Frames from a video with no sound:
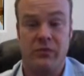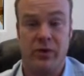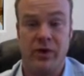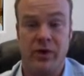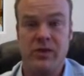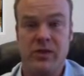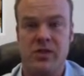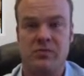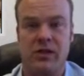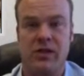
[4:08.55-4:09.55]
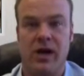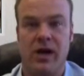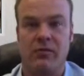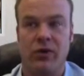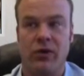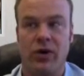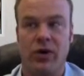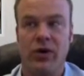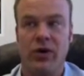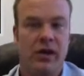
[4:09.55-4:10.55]
frankly just be a lot more
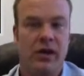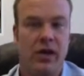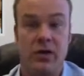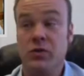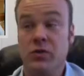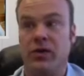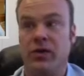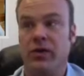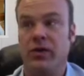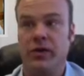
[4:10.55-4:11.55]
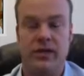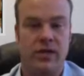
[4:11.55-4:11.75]
useful as